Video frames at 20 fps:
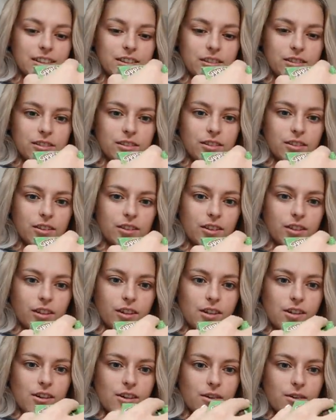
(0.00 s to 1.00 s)
Oh, I
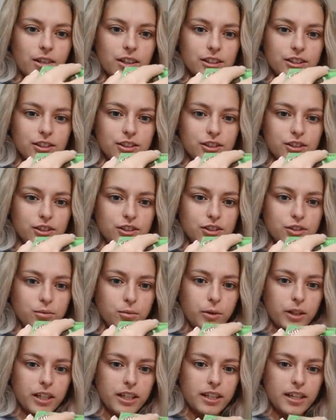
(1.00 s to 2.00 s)
oh, a sweet
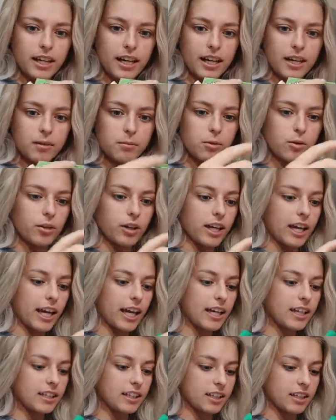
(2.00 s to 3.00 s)
lied. edible
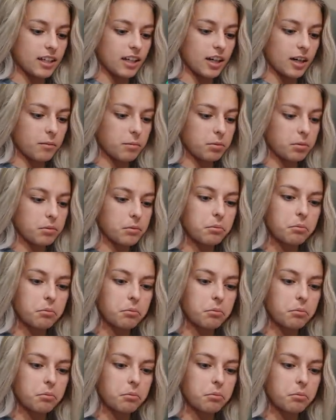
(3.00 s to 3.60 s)
candy cup.